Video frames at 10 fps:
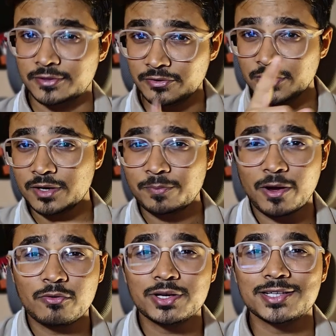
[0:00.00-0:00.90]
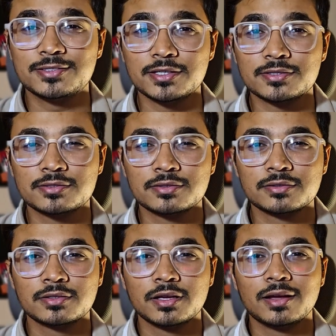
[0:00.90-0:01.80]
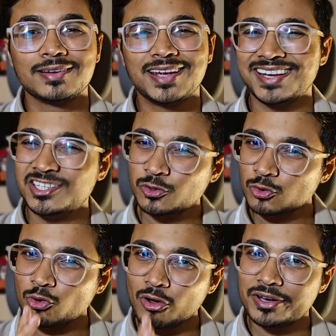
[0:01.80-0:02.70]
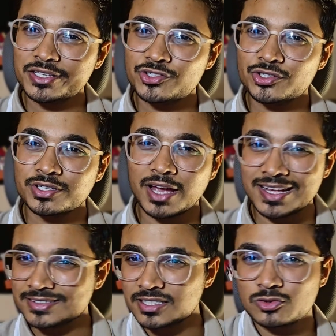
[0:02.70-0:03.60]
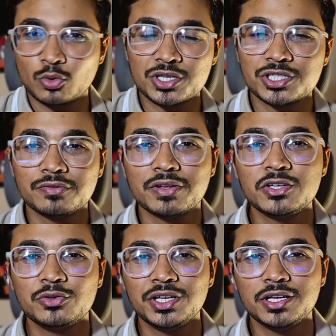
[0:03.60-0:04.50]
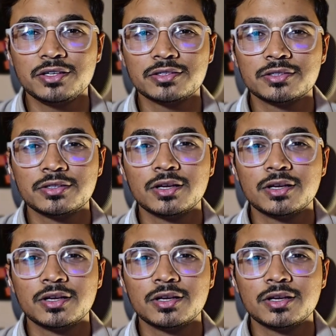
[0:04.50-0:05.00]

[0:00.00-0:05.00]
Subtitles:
The real power is this. Can your knowledge answer question when you need it?